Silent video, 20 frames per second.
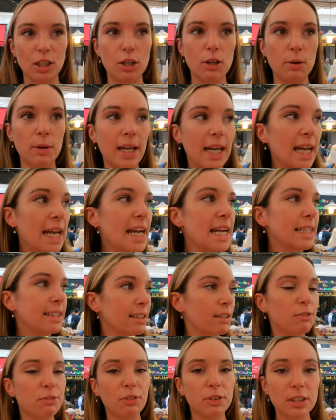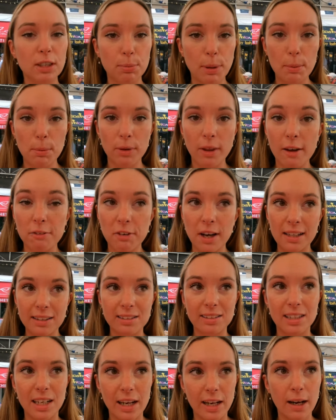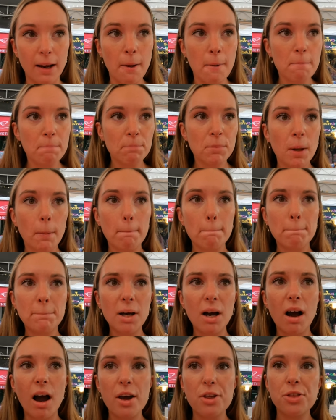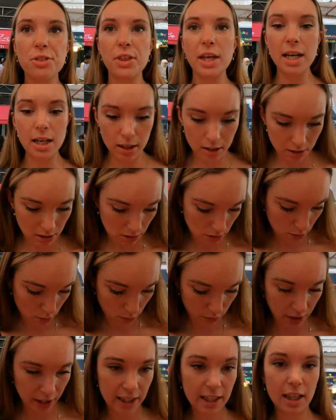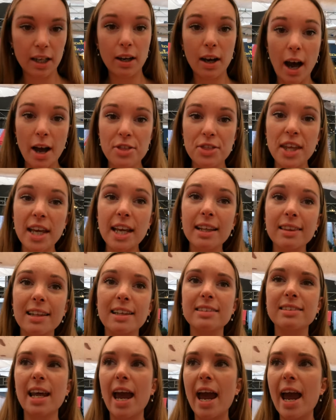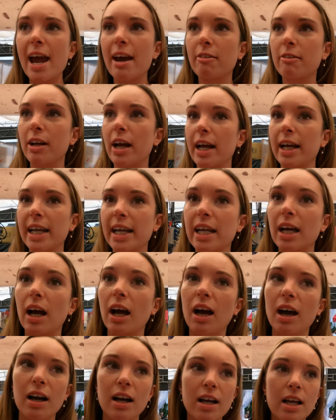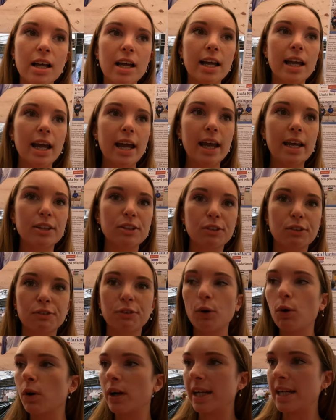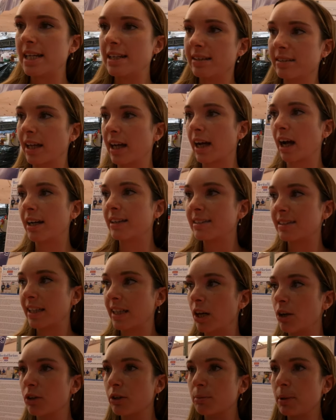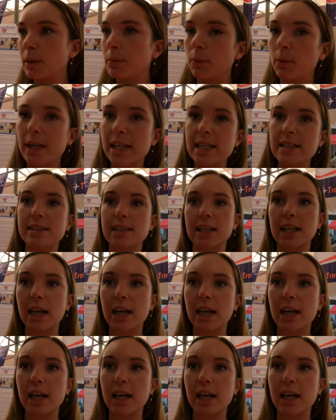to eat in front of people that are fasting. But I think, oh thank you, I think this area here is for eating. I see other people eating